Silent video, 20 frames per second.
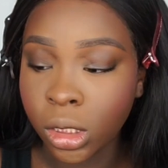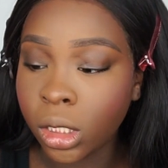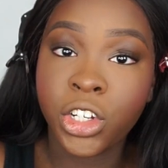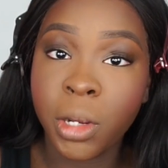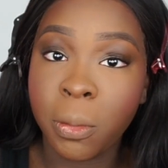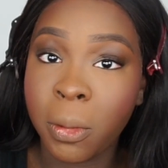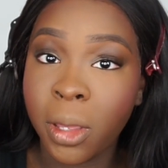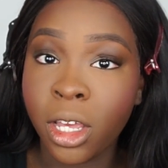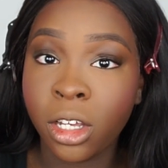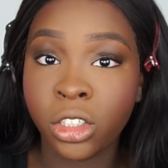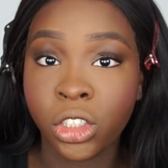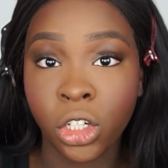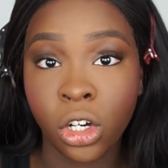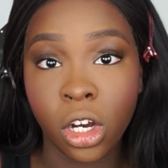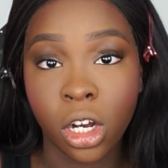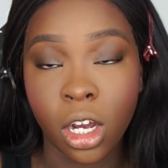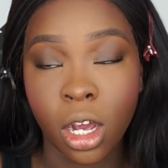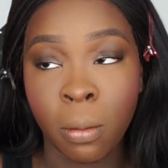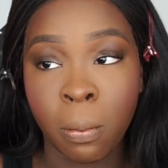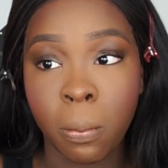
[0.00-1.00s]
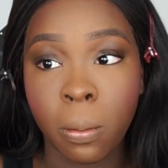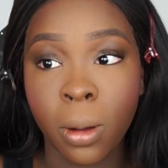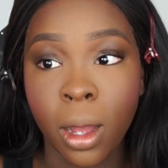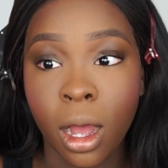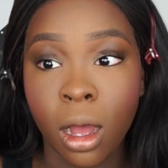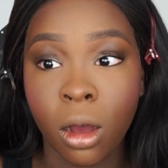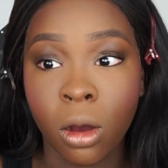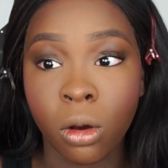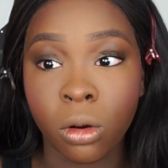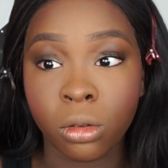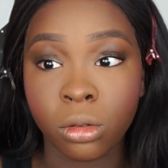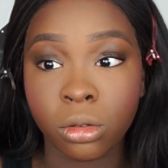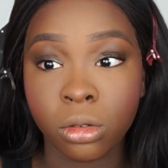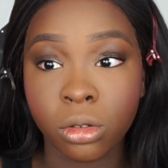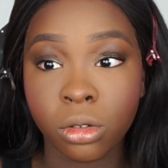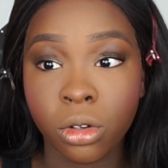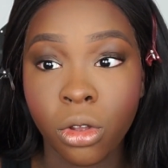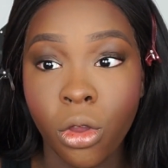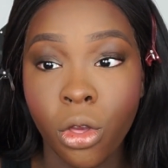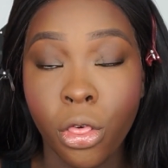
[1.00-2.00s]
Shipping took about
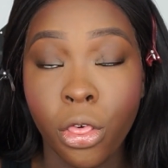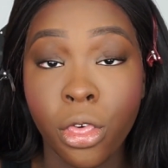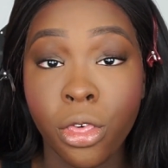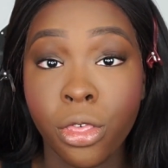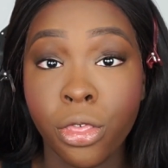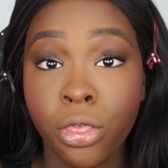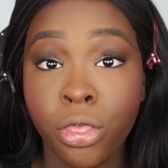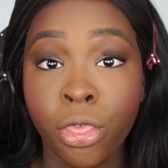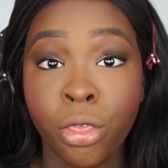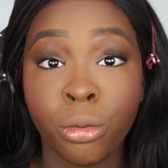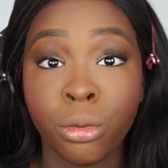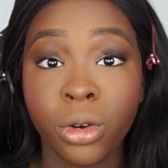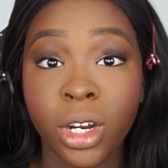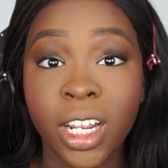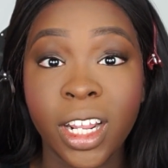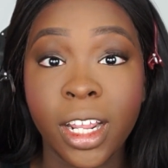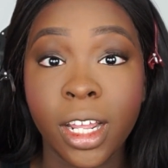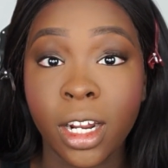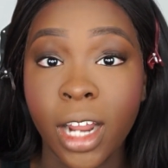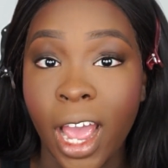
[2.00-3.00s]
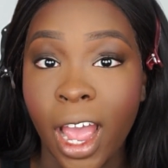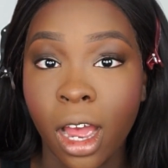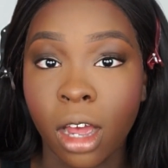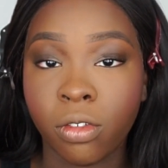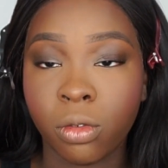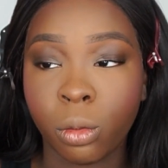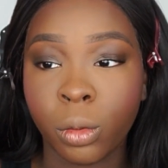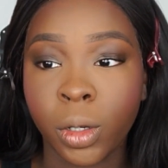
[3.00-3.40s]
3.5